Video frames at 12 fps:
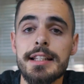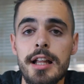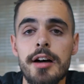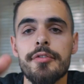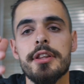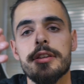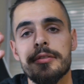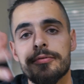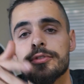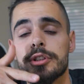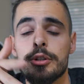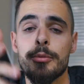enough that the
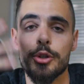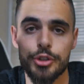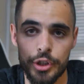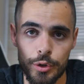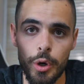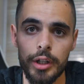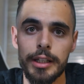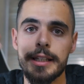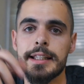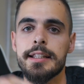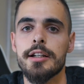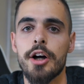slow motion
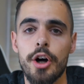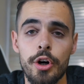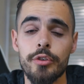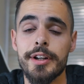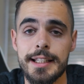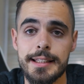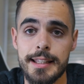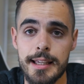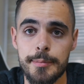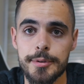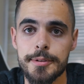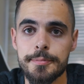quality already
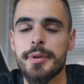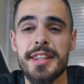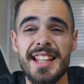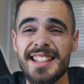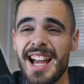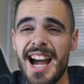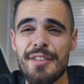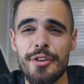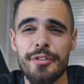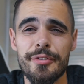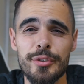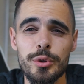dips, but then to have
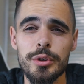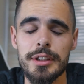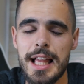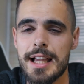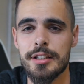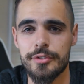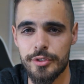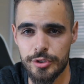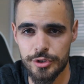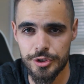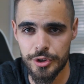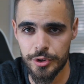a full lack of
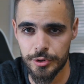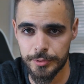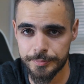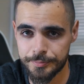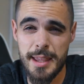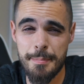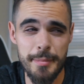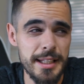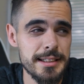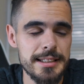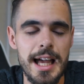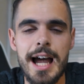control, it
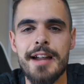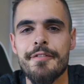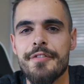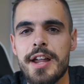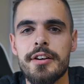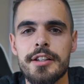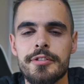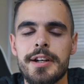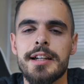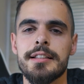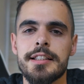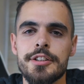means that I very
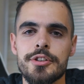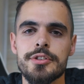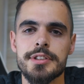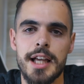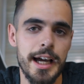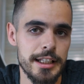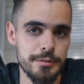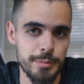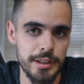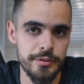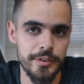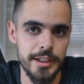rarely use the high
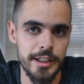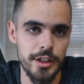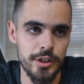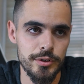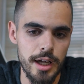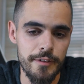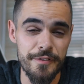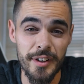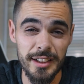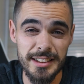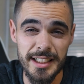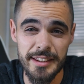speed video, a
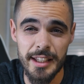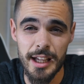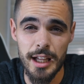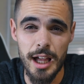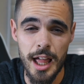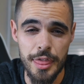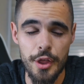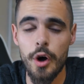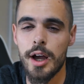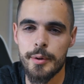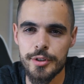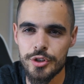function that I
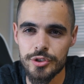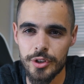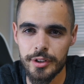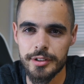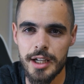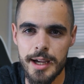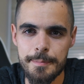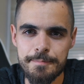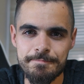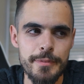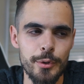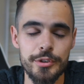thought I would use all the time,
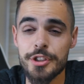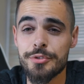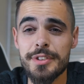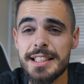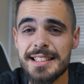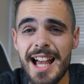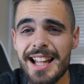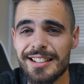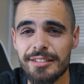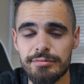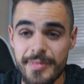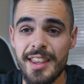which is really sad.
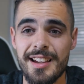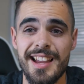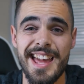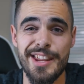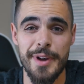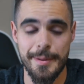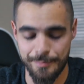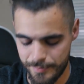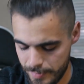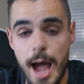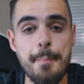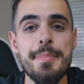Anyway,
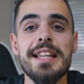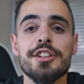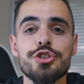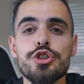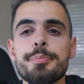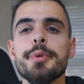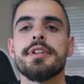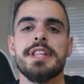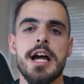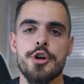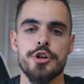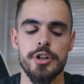I'm being super
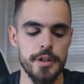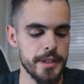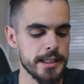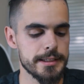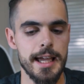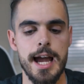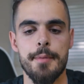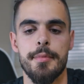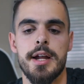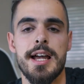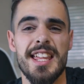downer on this camera,